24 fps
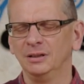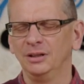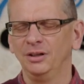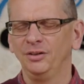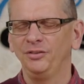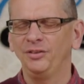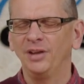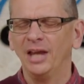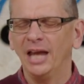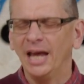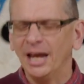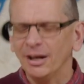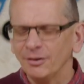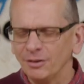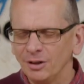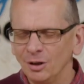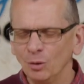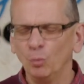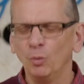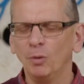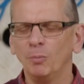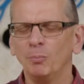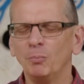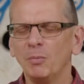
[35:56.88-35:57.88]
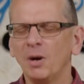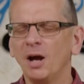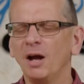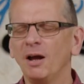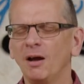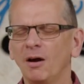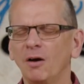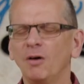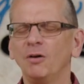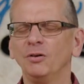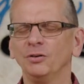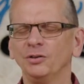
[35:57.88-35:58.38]
to how you want my
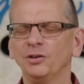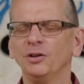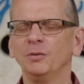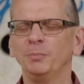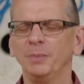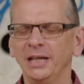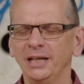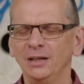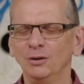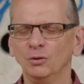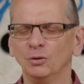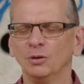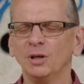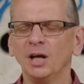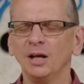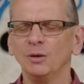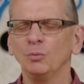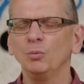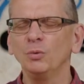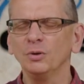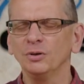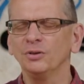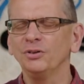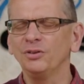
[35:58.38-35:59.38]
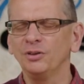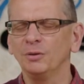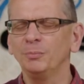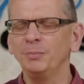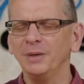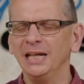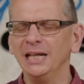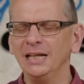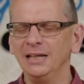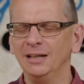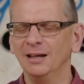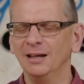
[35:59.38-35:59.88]
heart to be? Lord, I want to be